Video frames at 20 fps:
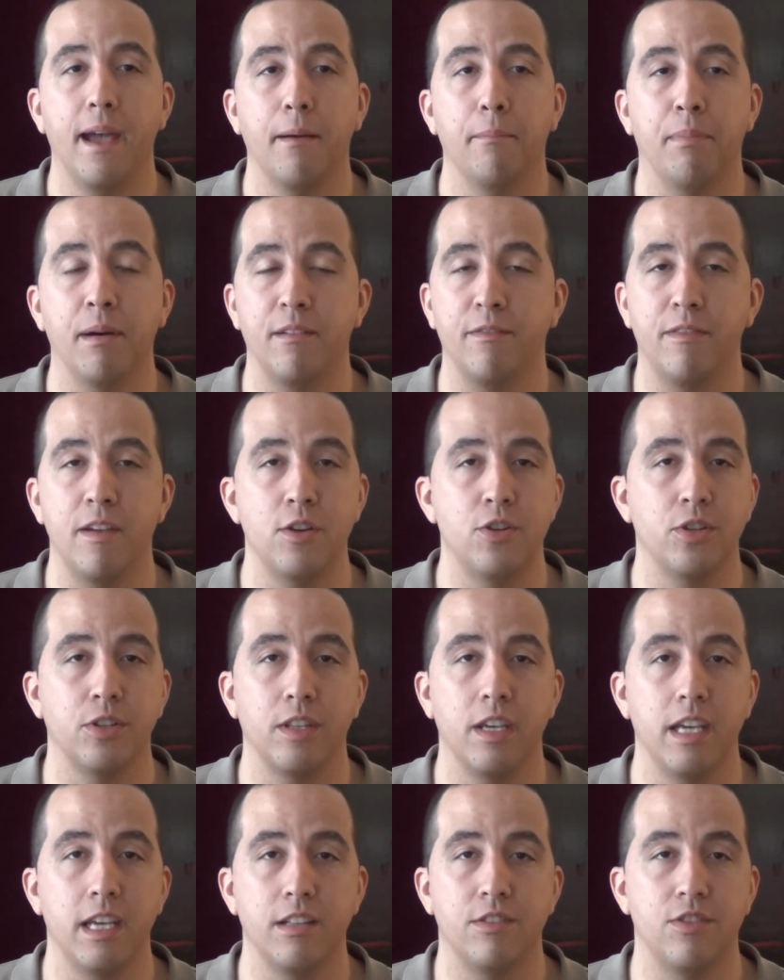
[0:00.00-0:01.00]
but
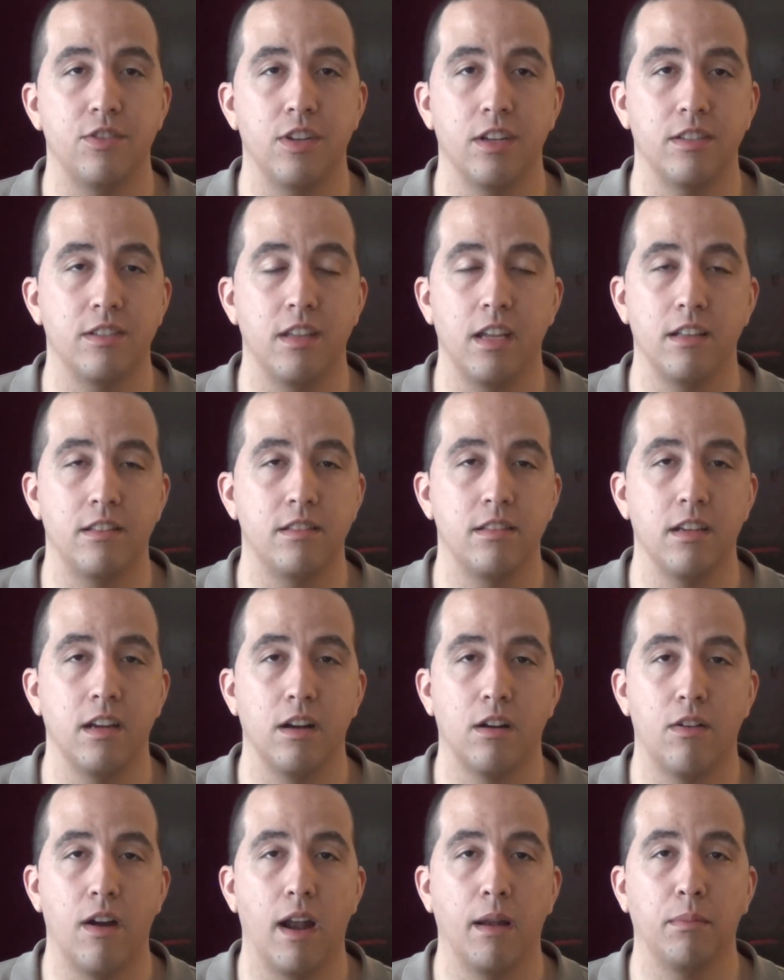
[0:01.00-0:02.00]
visually it's an
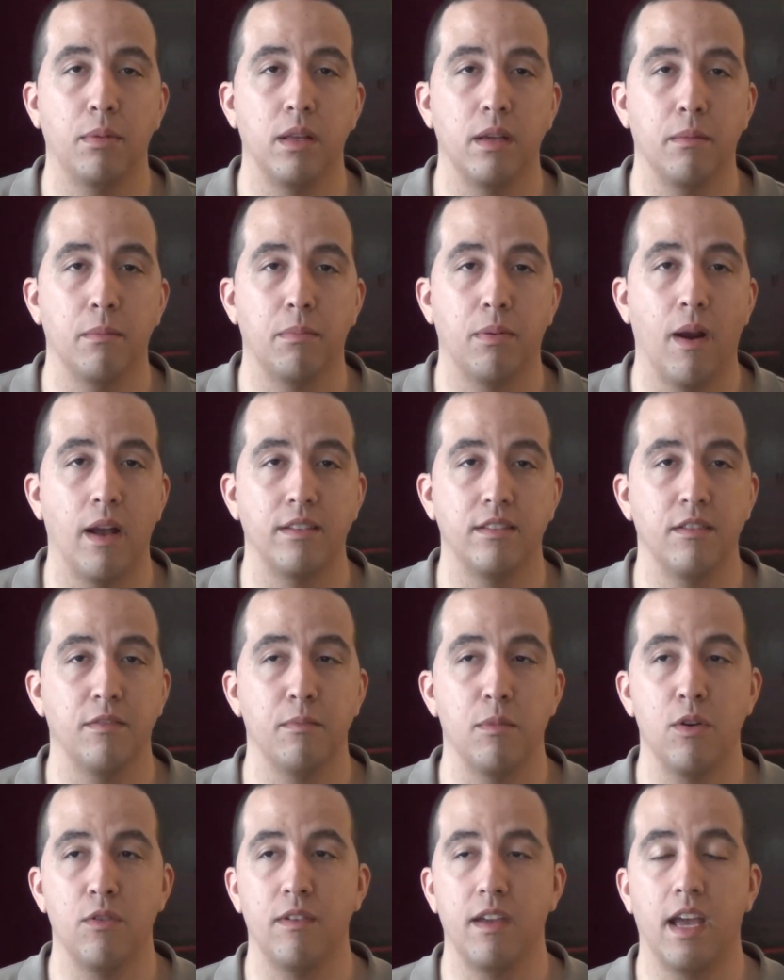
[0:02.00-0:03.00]
incredibly impressive
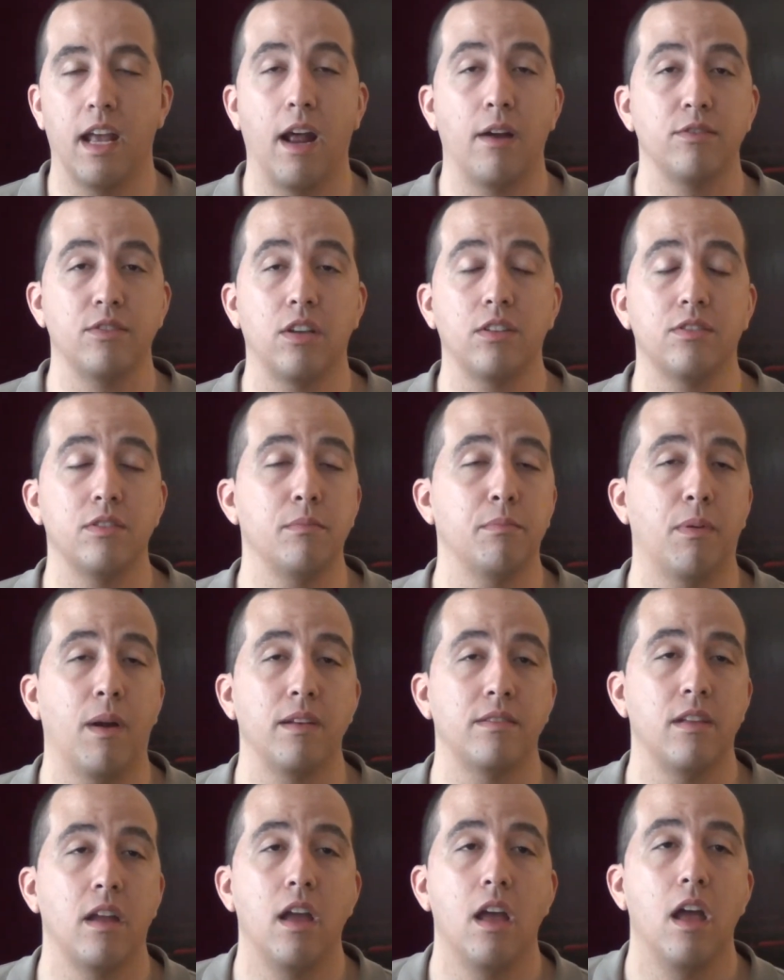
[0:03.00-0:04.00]
movie. And I was also
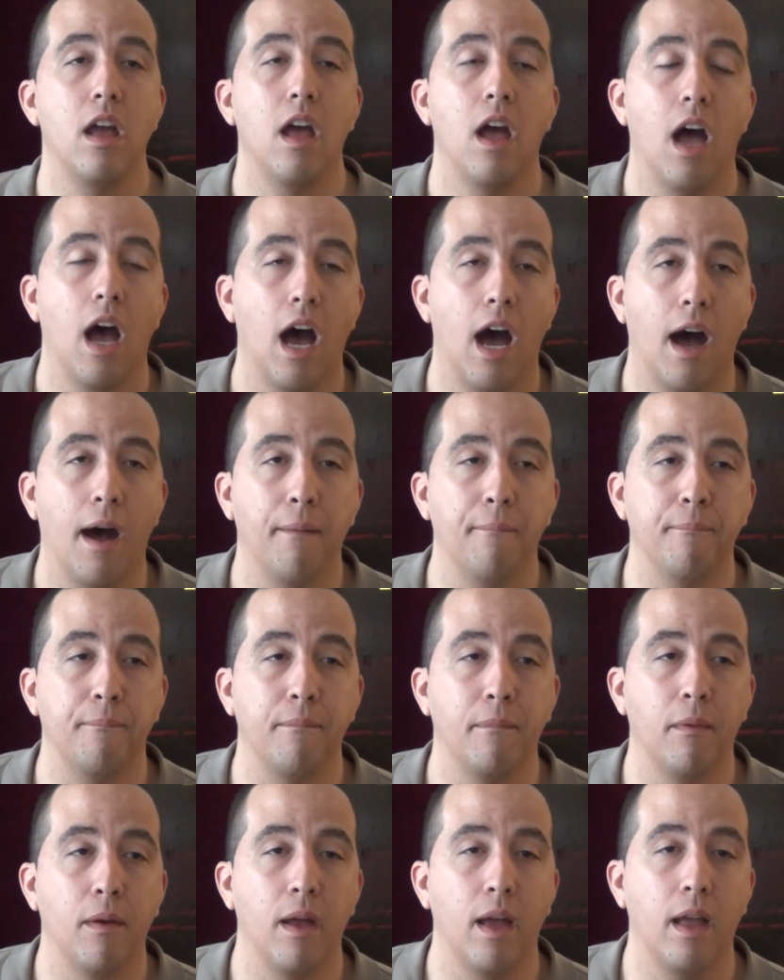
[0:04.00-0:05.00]
impressed.
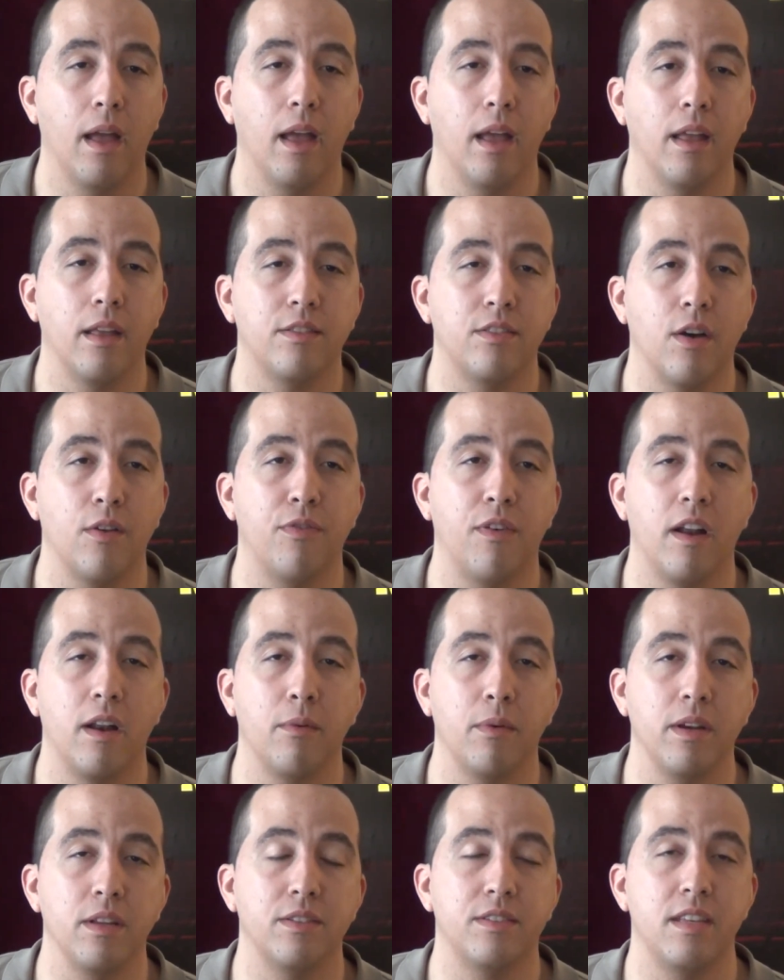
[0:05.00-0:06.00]
It's so funny
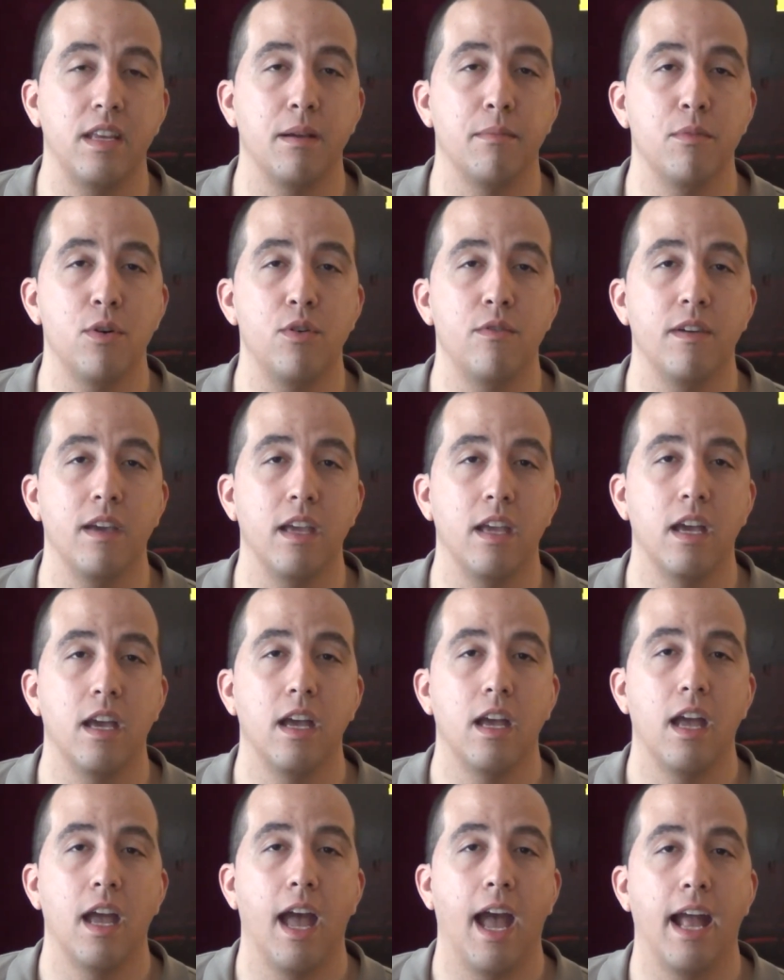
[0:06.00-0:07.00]
when you see a movie
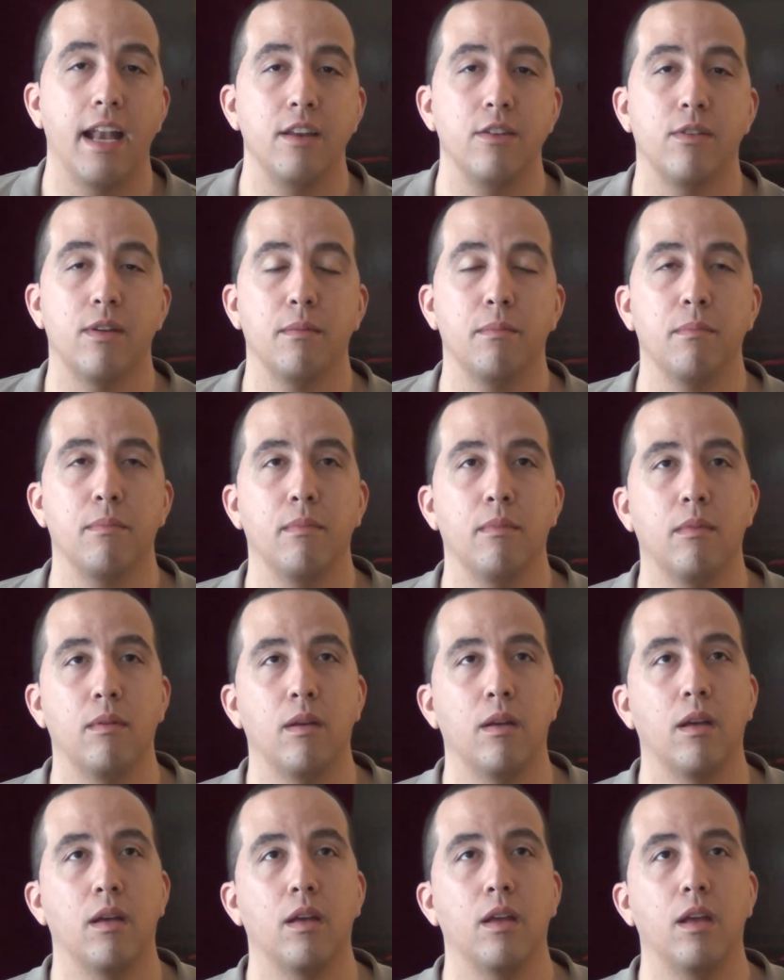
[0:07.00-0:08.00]
and
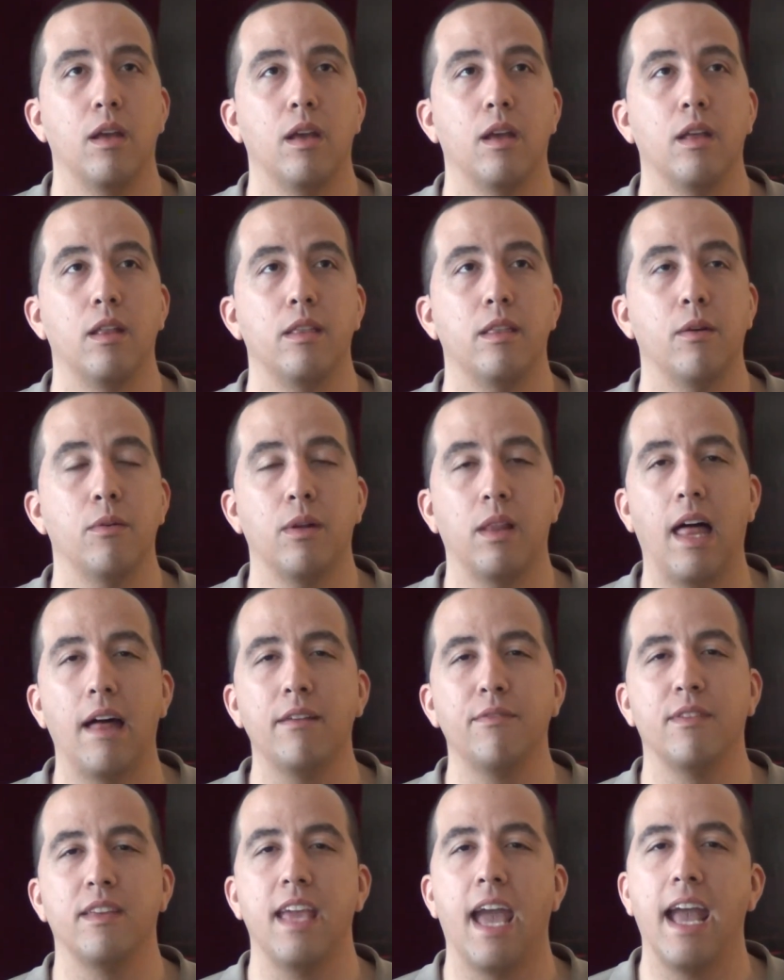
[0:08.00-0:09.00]
there were a lot
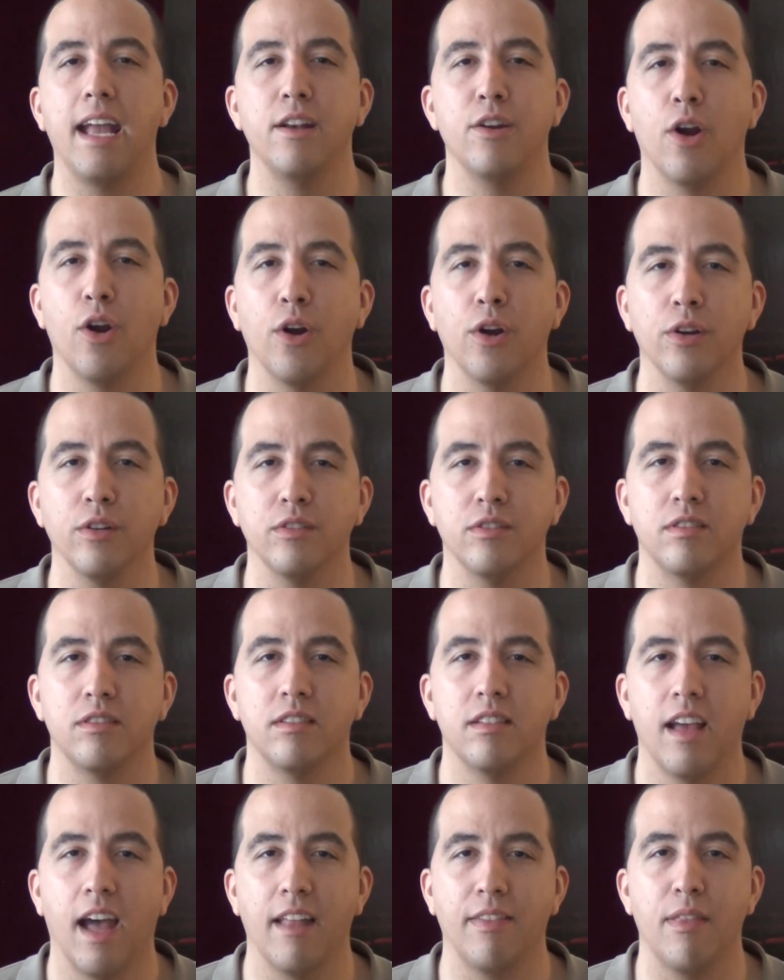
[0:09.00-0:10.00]
of gay nerds
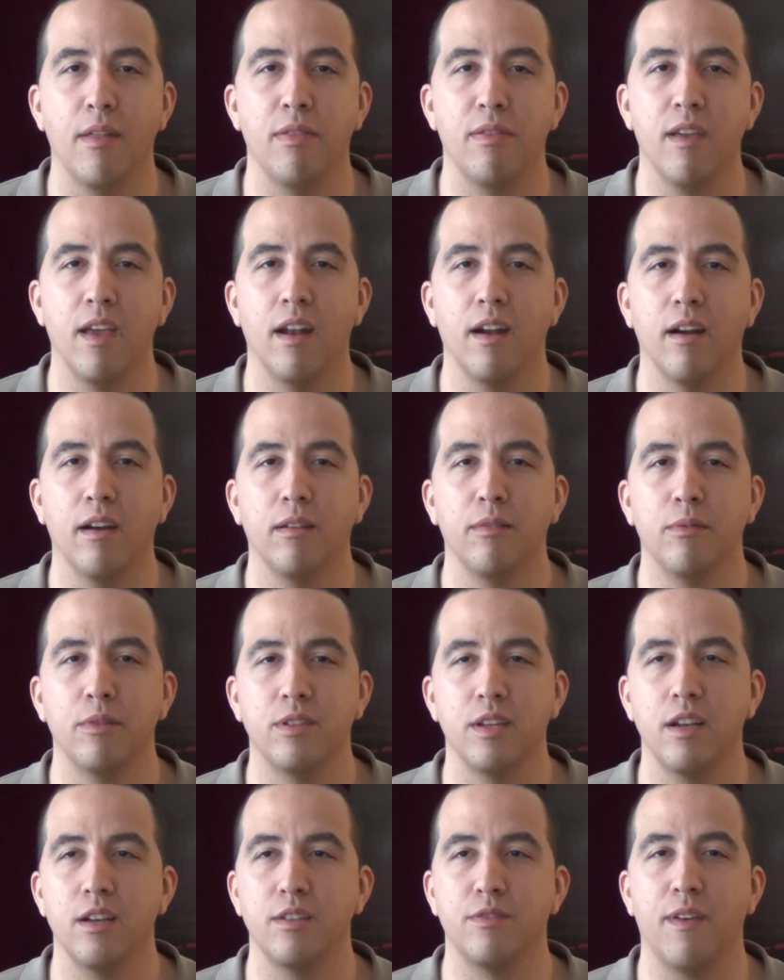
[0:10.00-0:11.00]
at the theater,
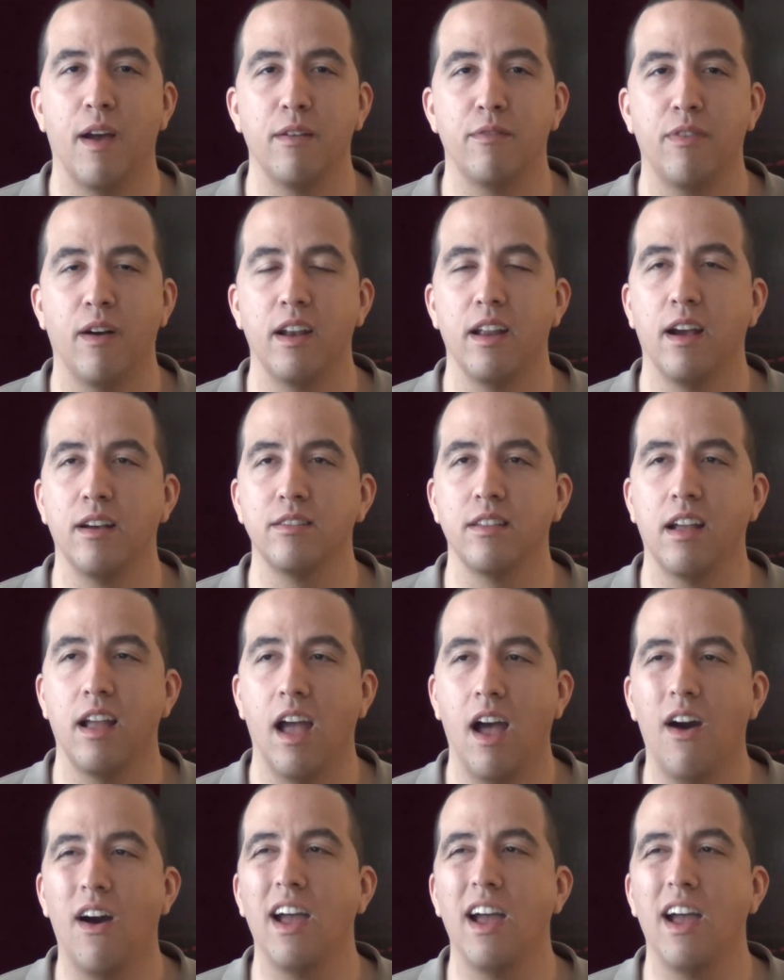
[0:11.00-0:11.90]
which I just found funny. I was like, oh,